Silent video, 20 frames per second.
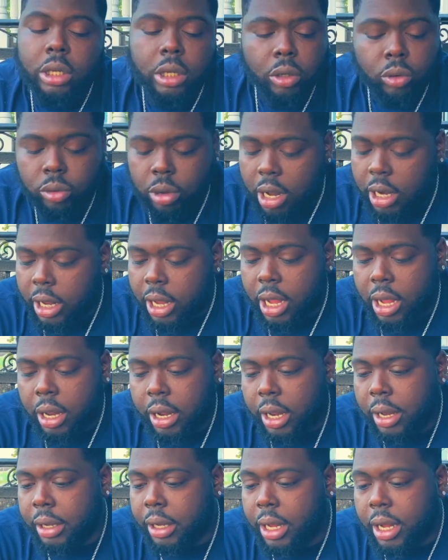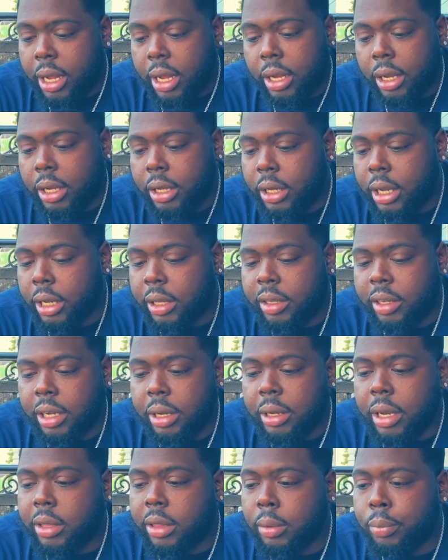You gotta have that
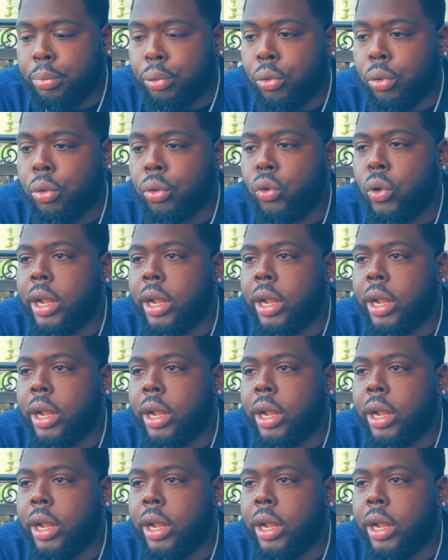team, that support.